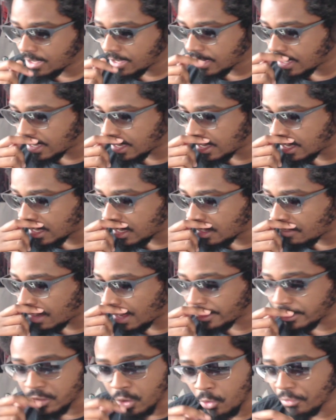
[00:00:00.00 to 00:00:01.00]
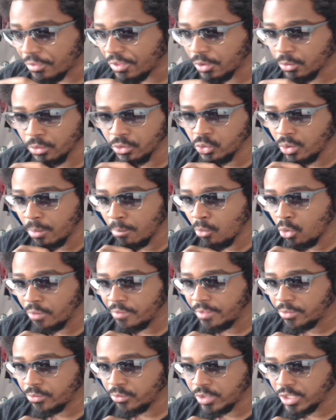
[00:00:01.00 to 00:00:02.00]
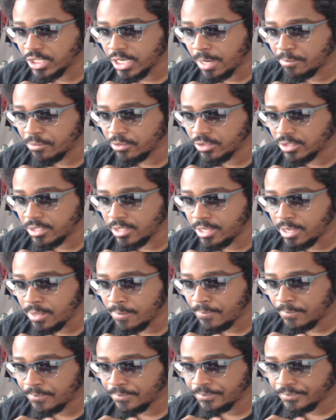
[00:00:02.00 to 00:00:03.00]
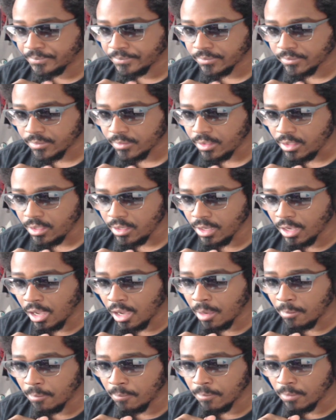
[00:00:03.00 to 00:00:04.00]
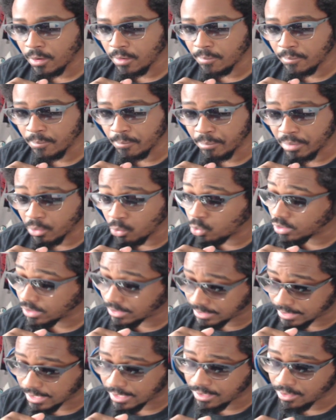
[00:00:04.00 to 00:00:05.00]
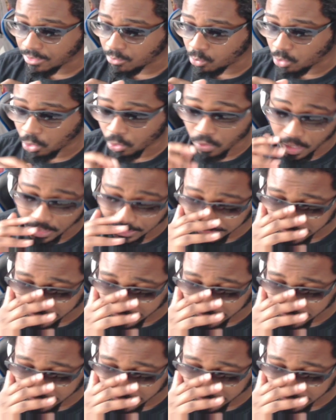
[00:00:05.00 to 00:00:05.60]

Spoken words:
I don't think we're doing more than three chapters today, but we'll see. We'll cross